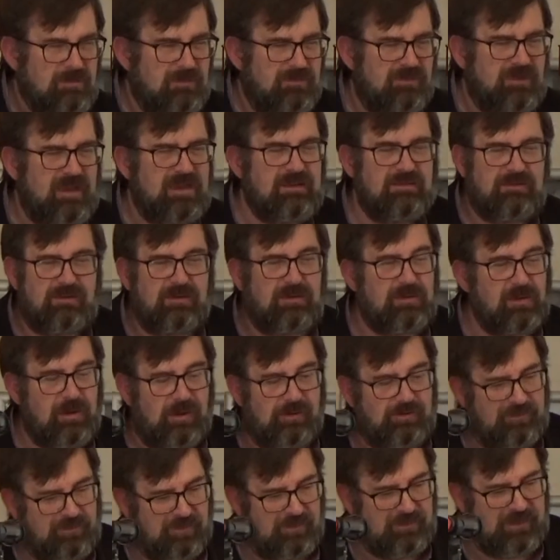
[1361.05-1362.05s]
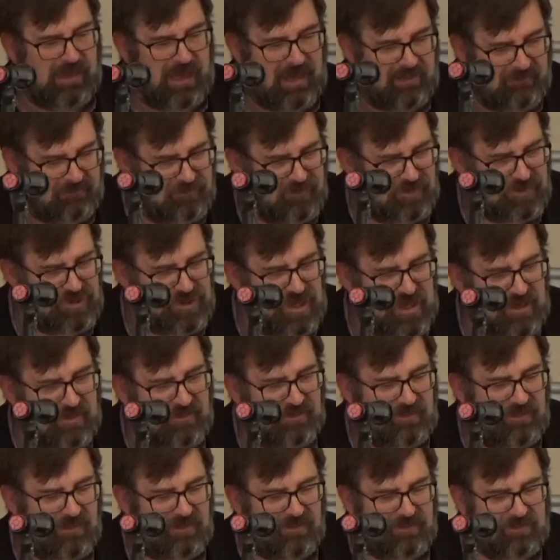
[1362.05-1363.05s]
seek to go through life with
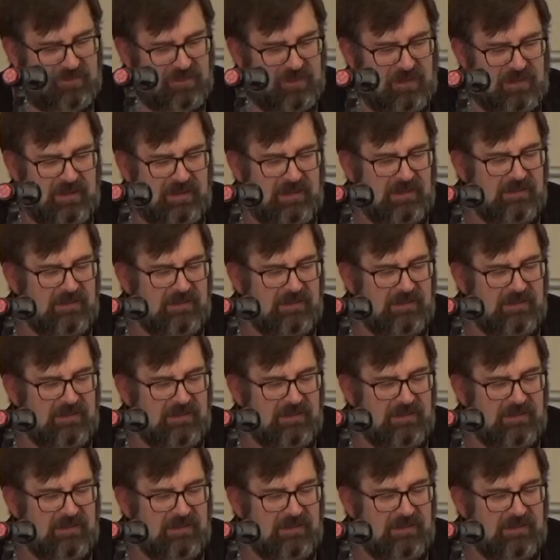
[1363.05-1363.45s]
Jesus,